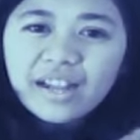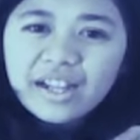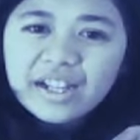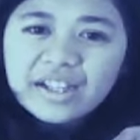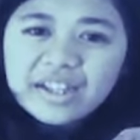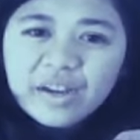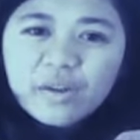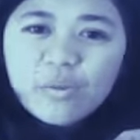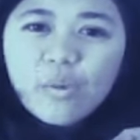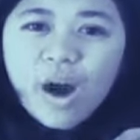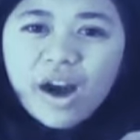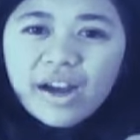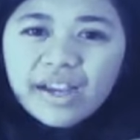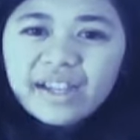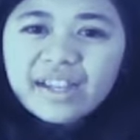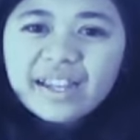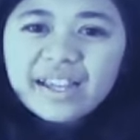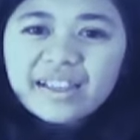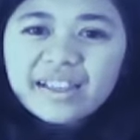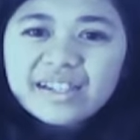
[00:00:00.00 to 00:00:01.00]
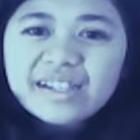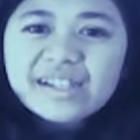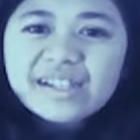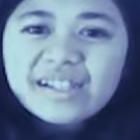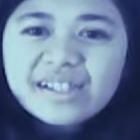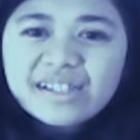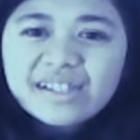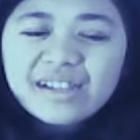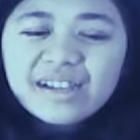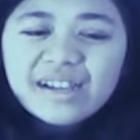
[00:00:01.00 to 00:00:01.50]
Like they're walking like
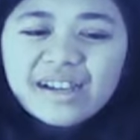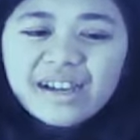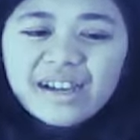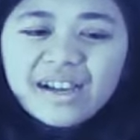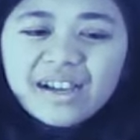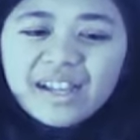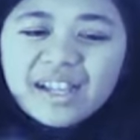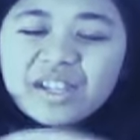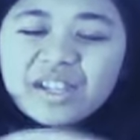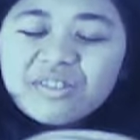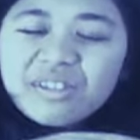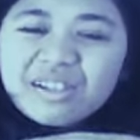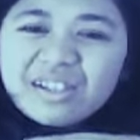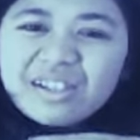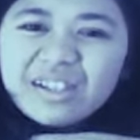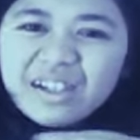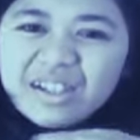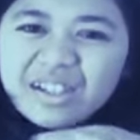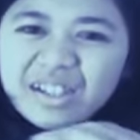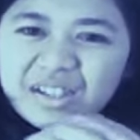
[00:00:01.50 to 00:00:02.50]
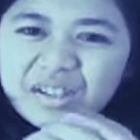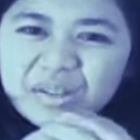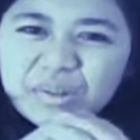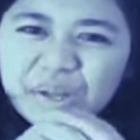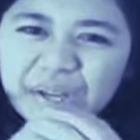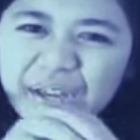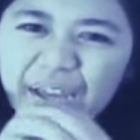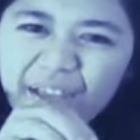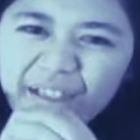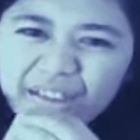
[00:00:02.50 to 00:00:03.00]
this. Like, you can tell they're
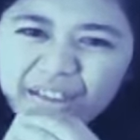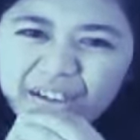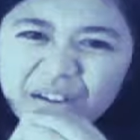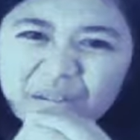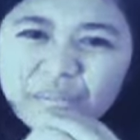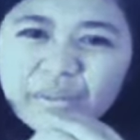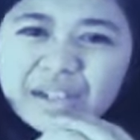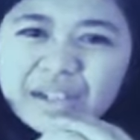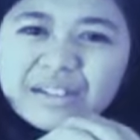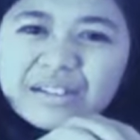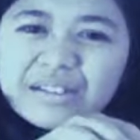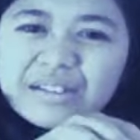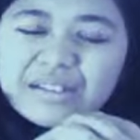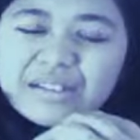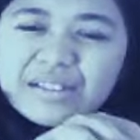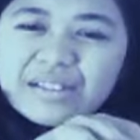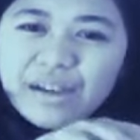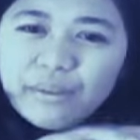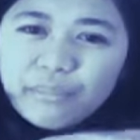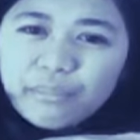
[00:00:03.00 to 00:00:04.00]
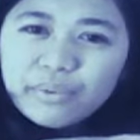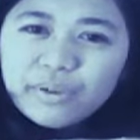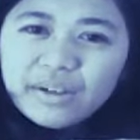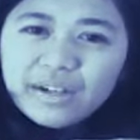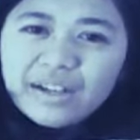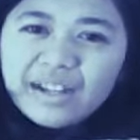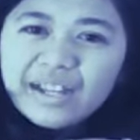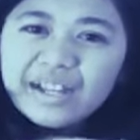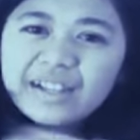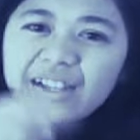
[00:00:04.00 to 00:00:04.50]
together, but
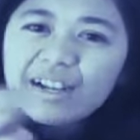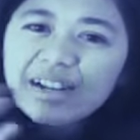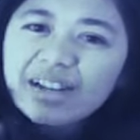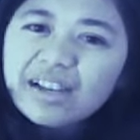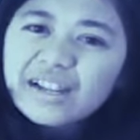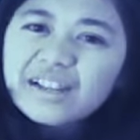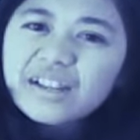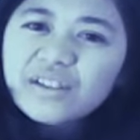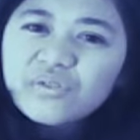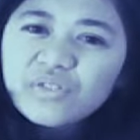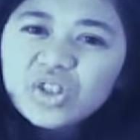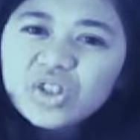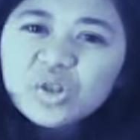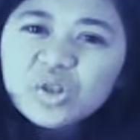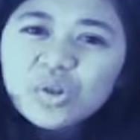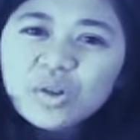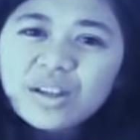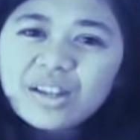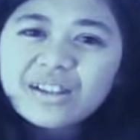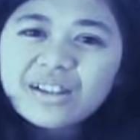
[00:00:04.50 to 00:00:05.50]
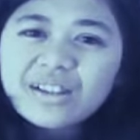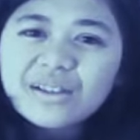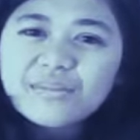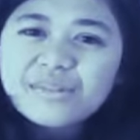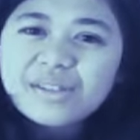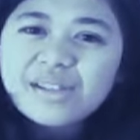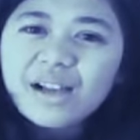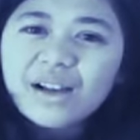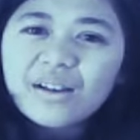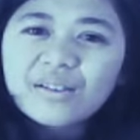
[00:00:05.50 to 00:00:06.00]
separate. Like, they're individual in
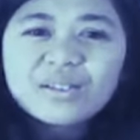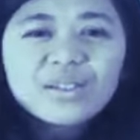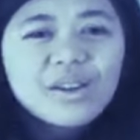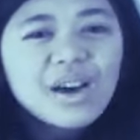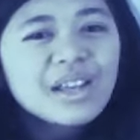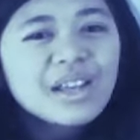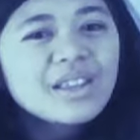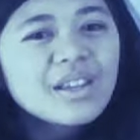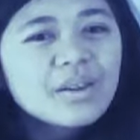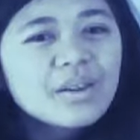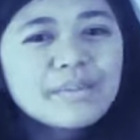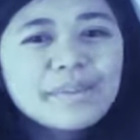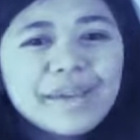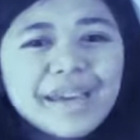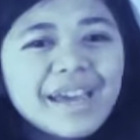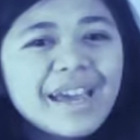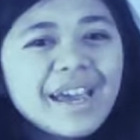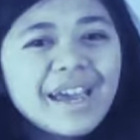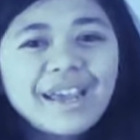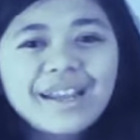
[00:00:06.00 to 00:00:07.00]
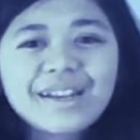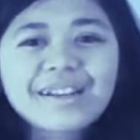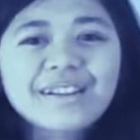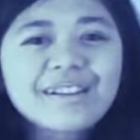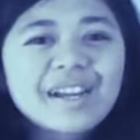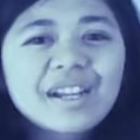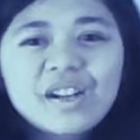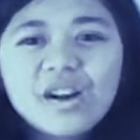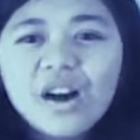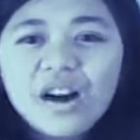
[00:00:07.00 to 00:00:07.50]
themselves. So I thought, man,
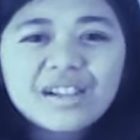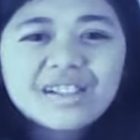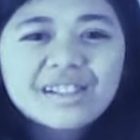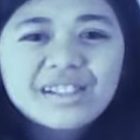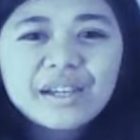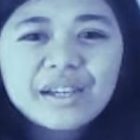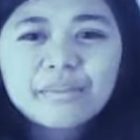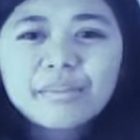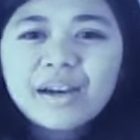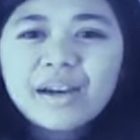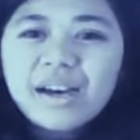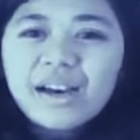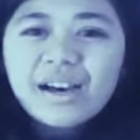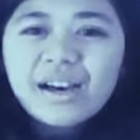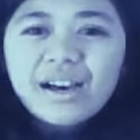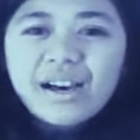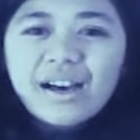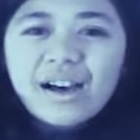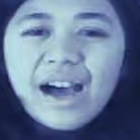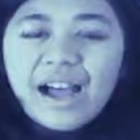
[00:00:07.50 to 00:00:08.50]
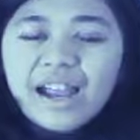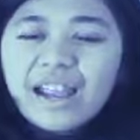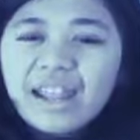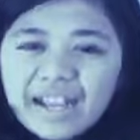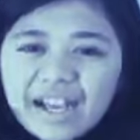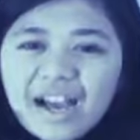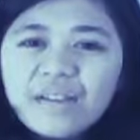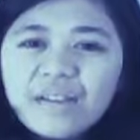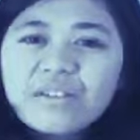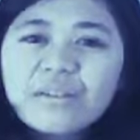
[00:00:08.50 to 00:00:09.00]
great concept. I
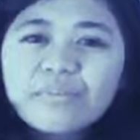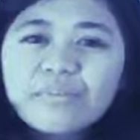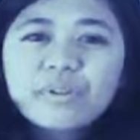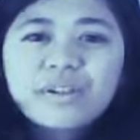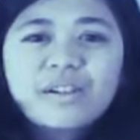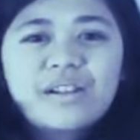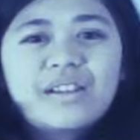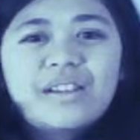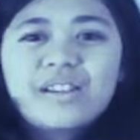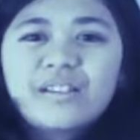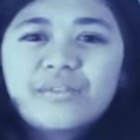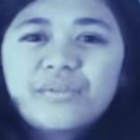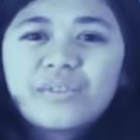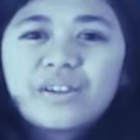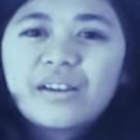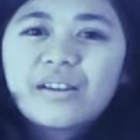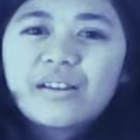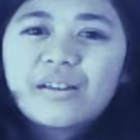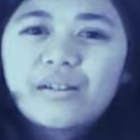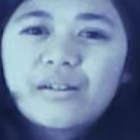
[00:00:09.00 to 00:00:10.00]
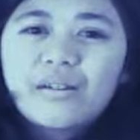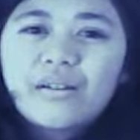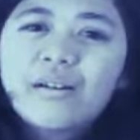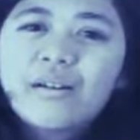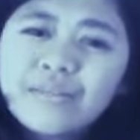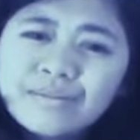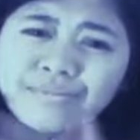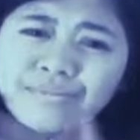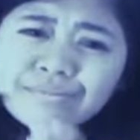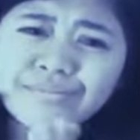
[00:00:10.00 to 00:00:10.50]
like how they put it out in the video. Big
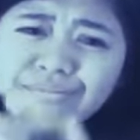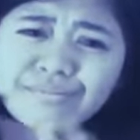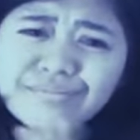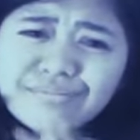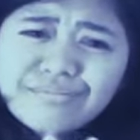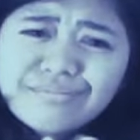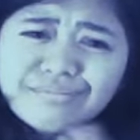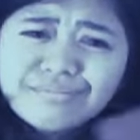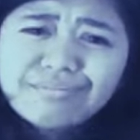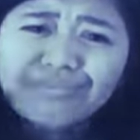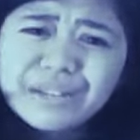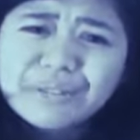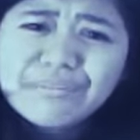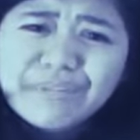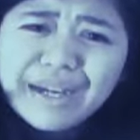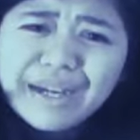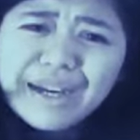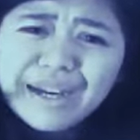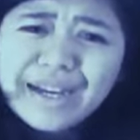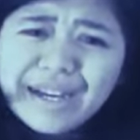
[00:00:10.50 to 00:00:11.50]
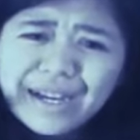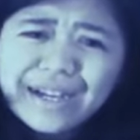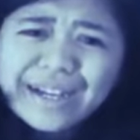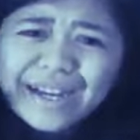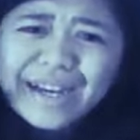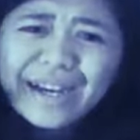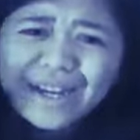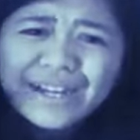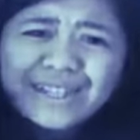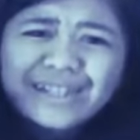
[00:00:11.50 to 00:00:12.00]

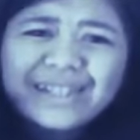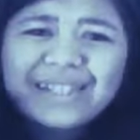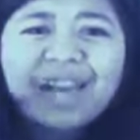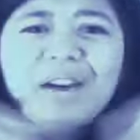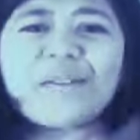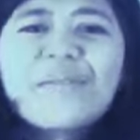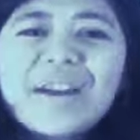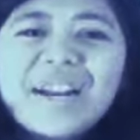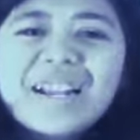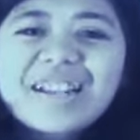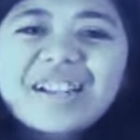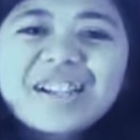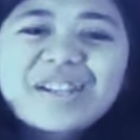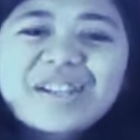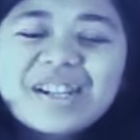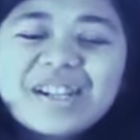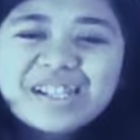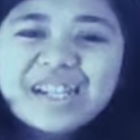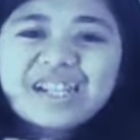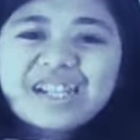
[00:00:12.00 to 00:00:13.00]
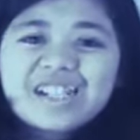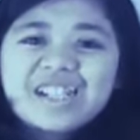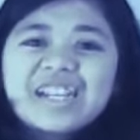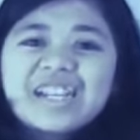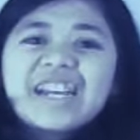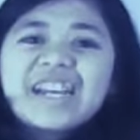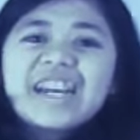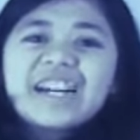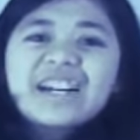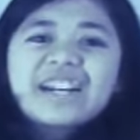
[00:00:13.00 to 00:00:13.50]
Bang, yes! Can't wait until you guys
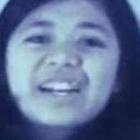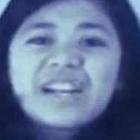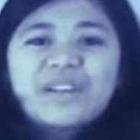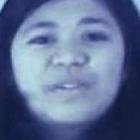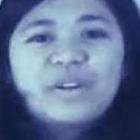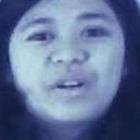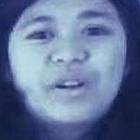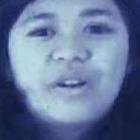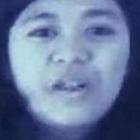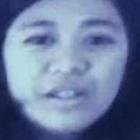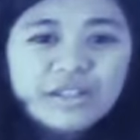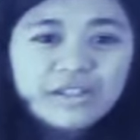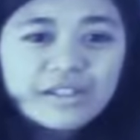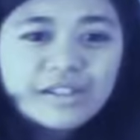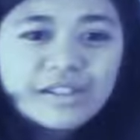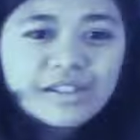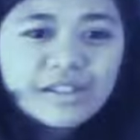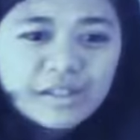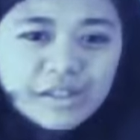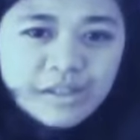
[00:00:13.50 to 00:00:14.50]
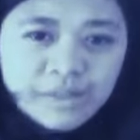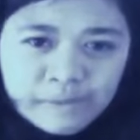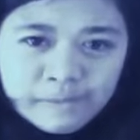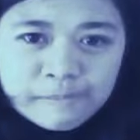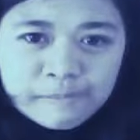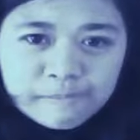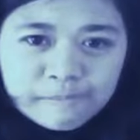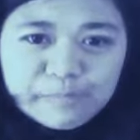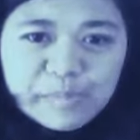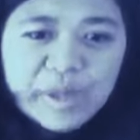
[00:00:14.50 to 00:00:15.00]
actually hear and have your concert.
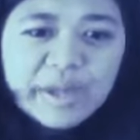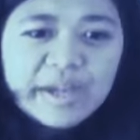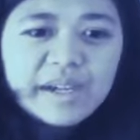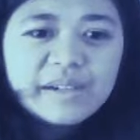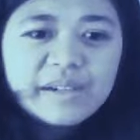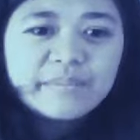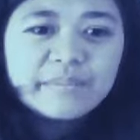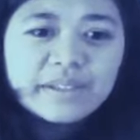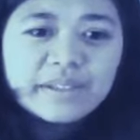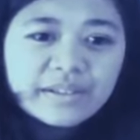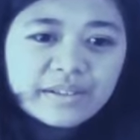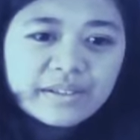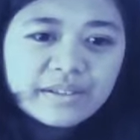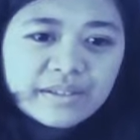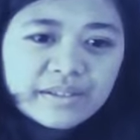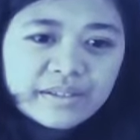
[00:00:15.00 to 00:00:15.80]
Bam!